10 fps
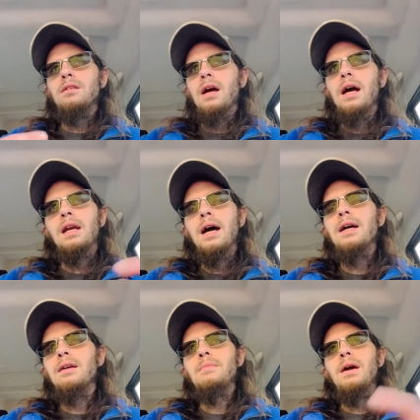I
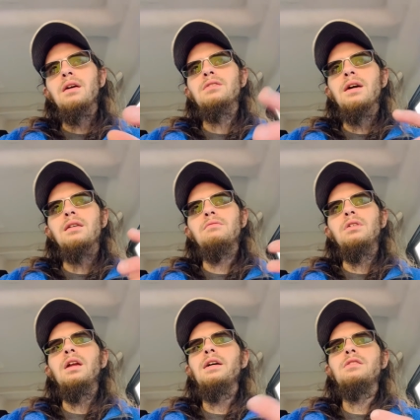like him, man, because I can
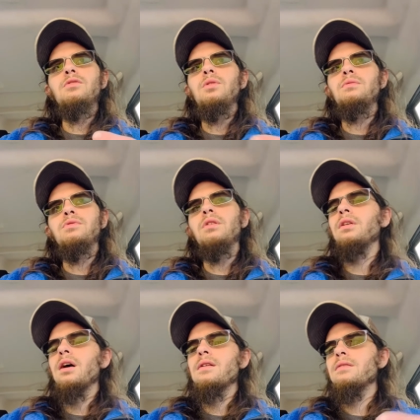relate to him for a
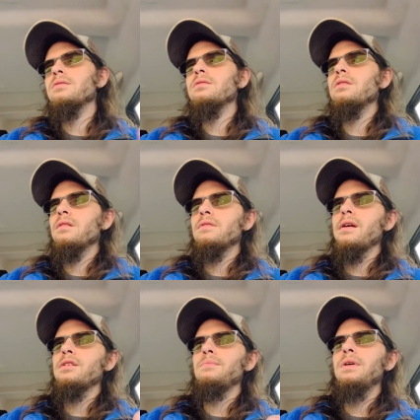lot of the stuff that
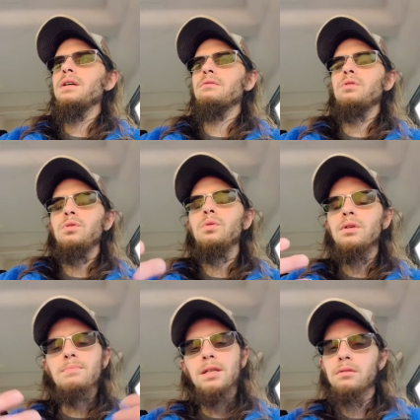he's been through.
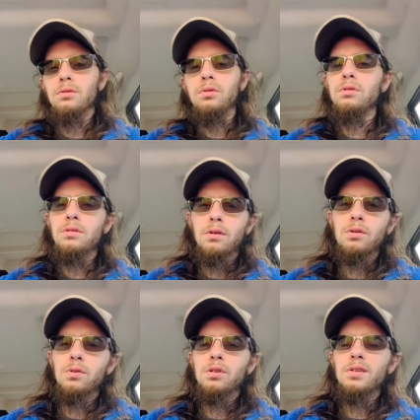We've been through, you know,
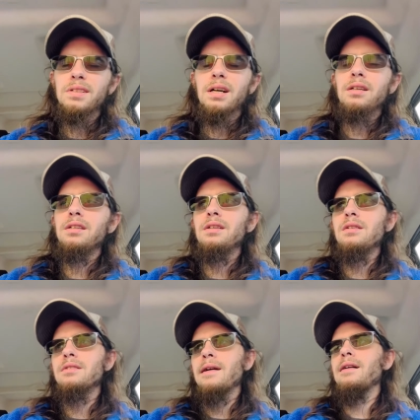growing up down here in the
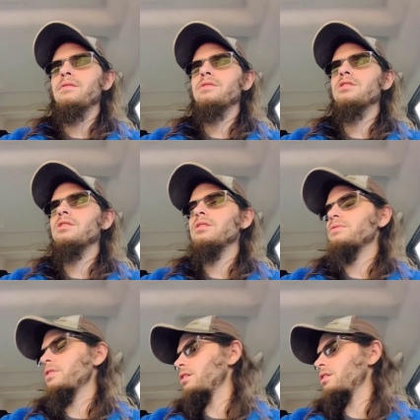South and stuff. And,